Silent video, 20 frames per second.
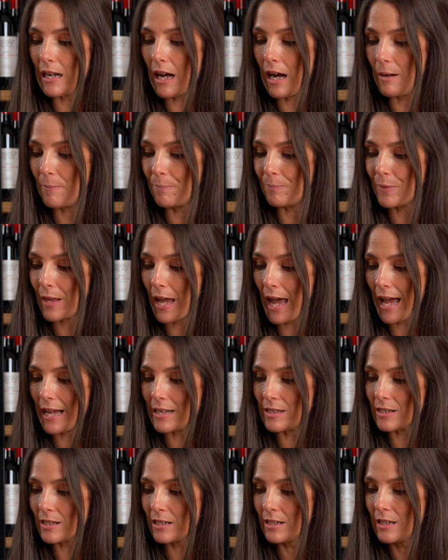
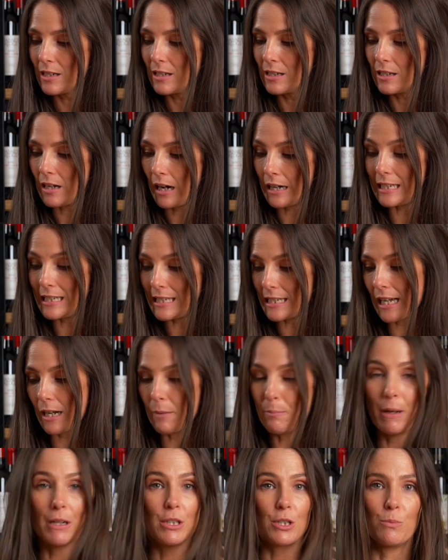And I need to get a
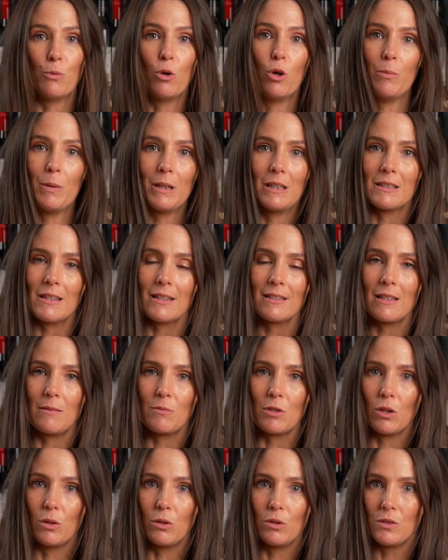bunch more because I seem
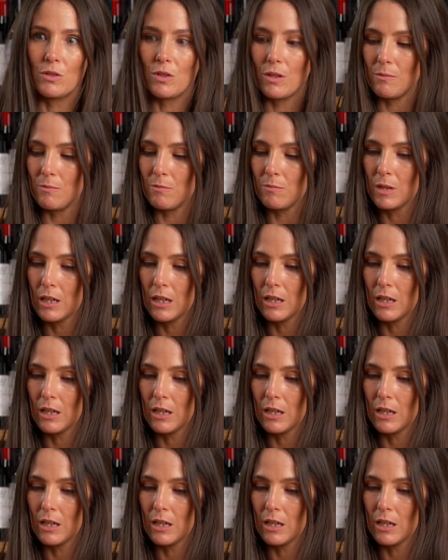to lose them